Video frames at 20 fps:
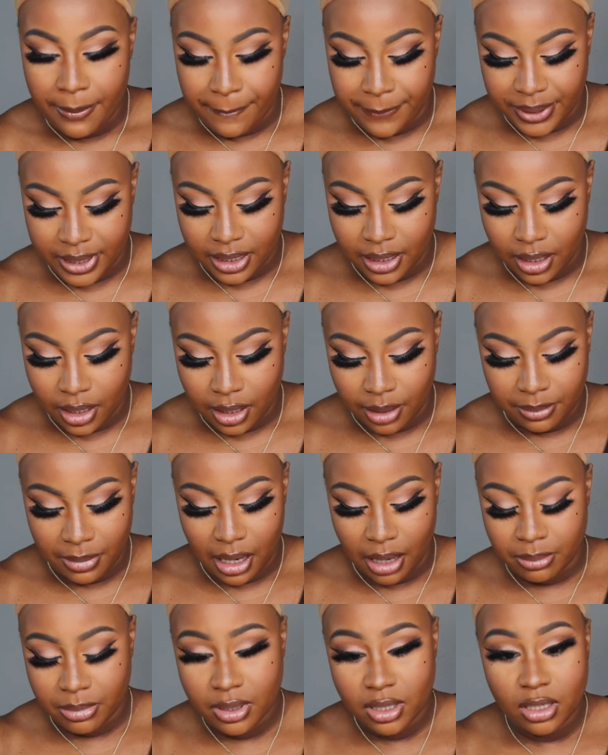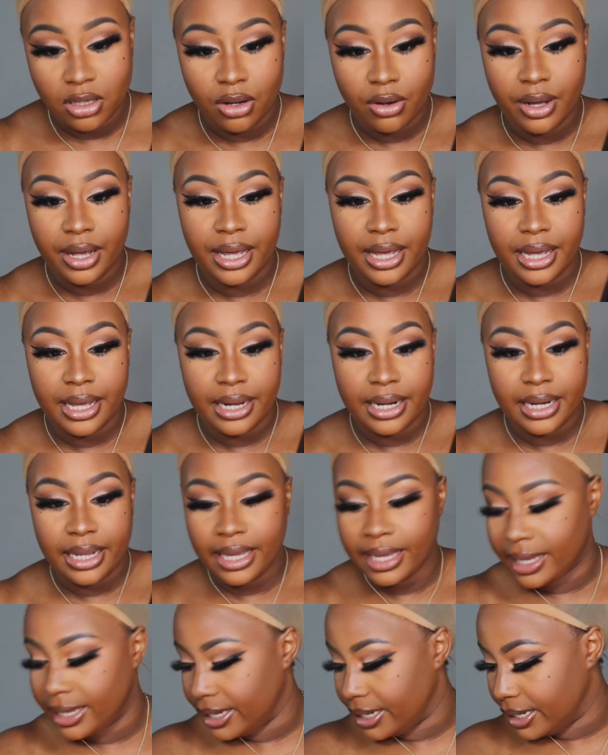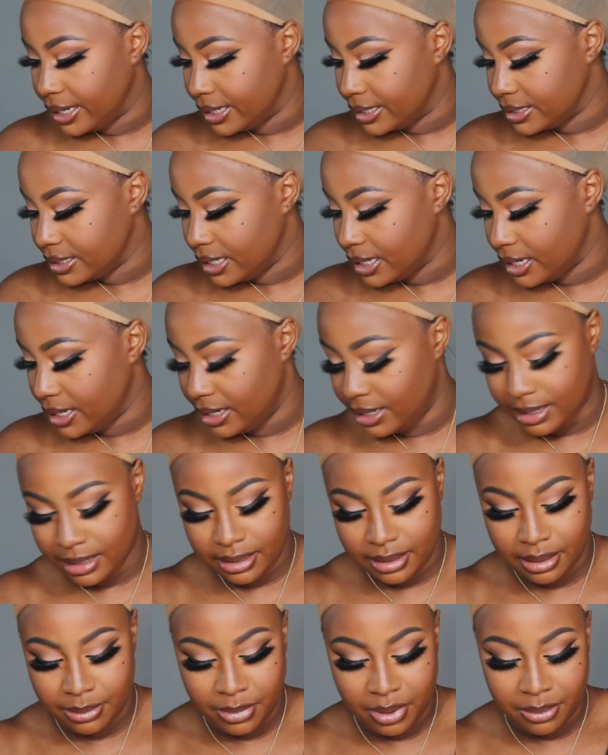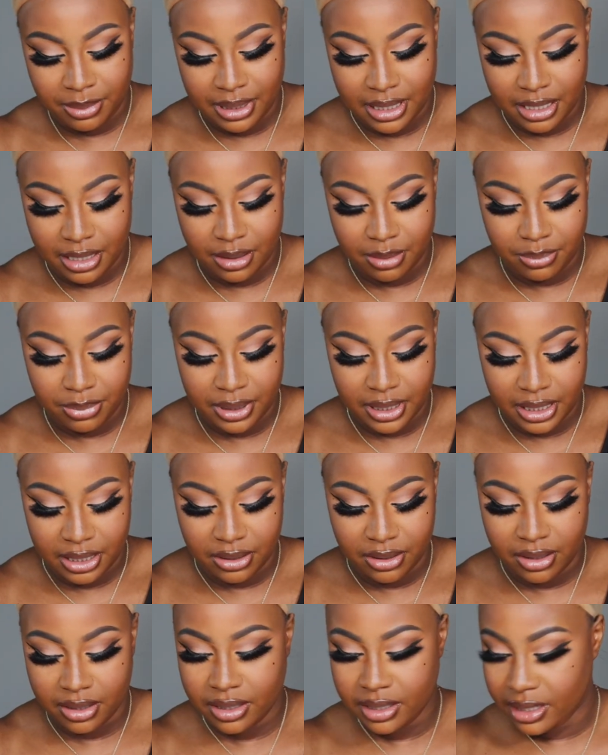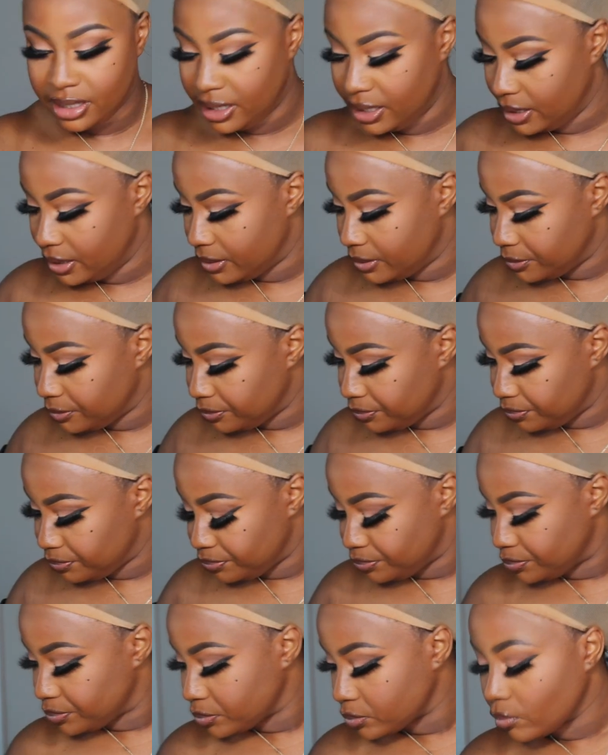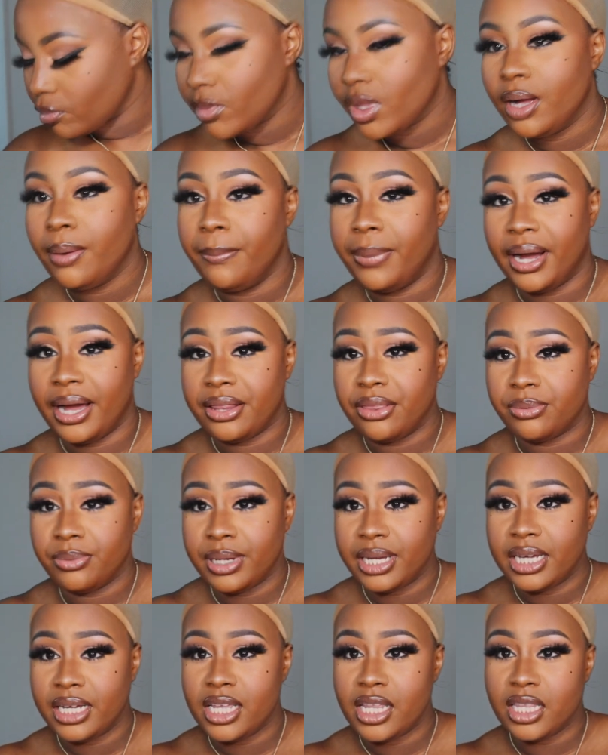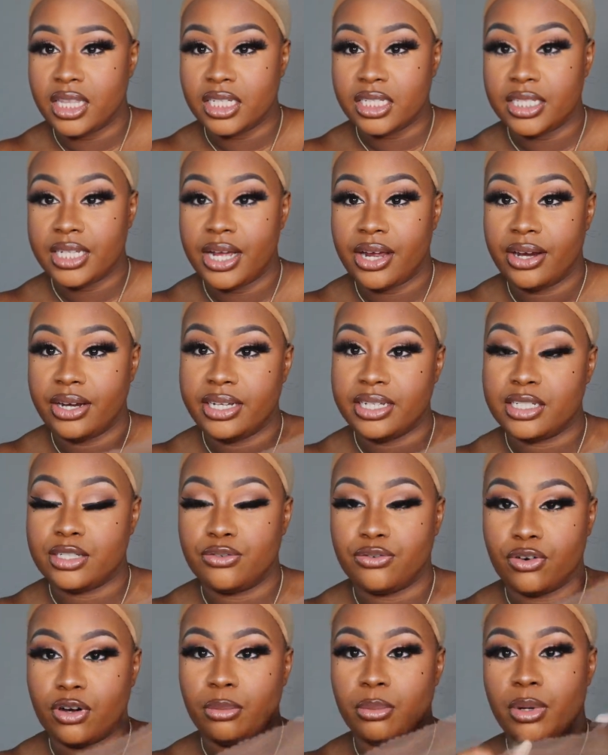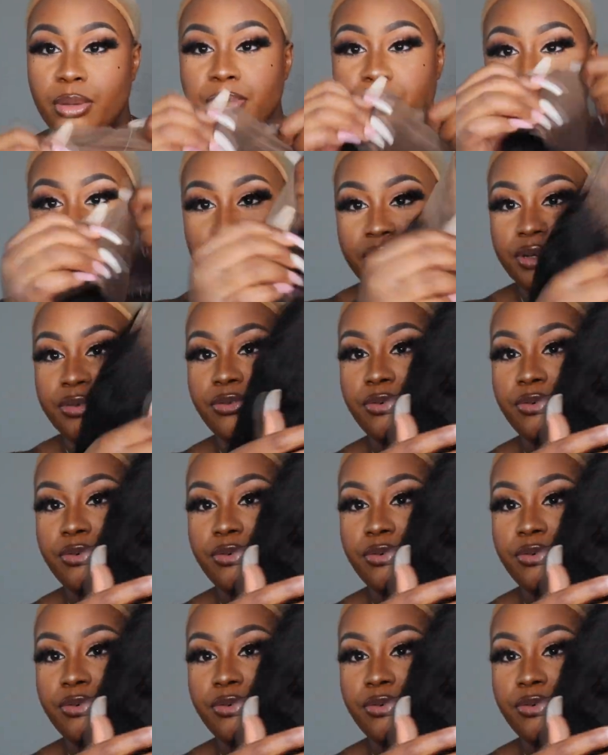But um, I'm going to go ahead and I'm gonna begin putting it on. By the way, this hair is from Beauty